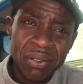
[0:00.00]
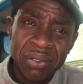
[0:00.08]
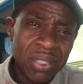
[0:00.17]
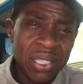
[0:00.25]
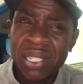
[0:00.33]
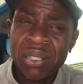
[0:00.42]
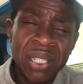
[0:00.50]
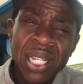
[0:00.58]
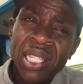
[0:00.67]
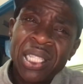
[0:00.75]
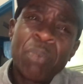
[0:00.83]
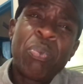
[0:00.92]
No, they don't.
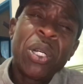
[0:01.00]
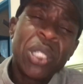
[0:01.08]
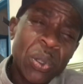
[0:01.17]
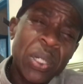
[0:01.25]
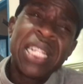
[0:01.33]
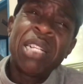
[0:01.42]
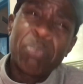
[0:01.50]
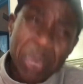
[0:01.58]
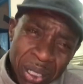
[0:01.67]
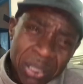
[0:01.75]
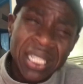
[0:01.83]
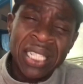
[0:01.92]
They'll put you in a
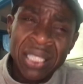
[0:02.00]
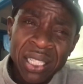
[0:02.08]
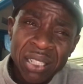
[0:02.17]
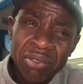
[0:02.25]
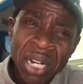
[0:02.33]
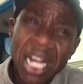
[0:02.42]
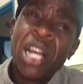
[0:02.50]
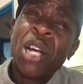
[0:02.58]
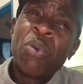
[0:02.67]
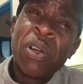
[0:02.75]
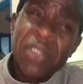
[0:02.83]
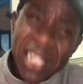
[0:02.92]
building, right,
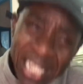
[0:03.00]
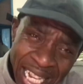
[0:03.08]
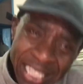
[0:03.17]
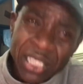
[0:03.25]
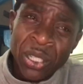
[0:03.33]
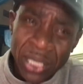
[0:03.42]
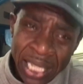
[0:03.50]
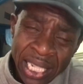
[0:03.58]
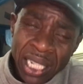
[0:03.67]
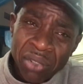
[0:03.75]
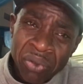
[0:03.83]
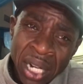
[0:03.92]
with cladding on it,
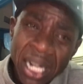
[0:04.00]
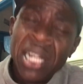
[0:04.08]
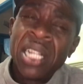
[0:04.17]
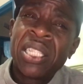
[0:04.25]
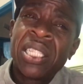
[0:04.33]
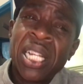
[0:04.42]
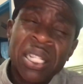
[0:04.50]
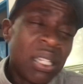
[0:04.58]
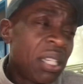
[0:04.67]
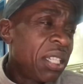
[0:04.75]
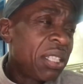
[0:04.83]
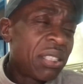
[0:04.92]
right,
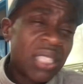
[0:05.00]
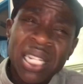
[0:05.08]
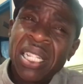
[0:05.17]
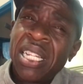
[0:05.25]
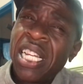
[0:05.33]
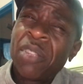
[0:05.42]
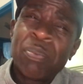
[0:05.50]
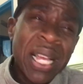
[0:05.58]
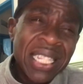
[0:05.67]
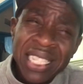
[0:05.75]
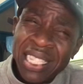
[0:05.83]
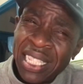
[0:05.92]
that is
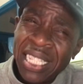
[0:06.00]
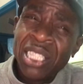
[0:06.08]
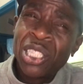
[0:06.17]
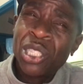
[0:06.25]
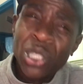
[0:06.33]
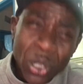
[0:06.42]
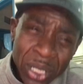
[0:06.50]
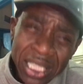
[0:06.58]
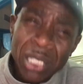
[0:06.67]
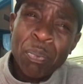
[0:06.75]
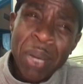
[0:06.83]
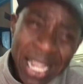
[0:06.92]
basically solid
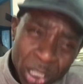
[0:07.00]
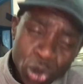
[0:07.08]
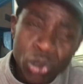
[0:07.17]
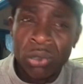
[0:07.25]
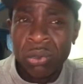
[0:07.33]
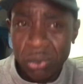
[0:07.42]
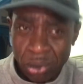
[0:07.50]
petrol,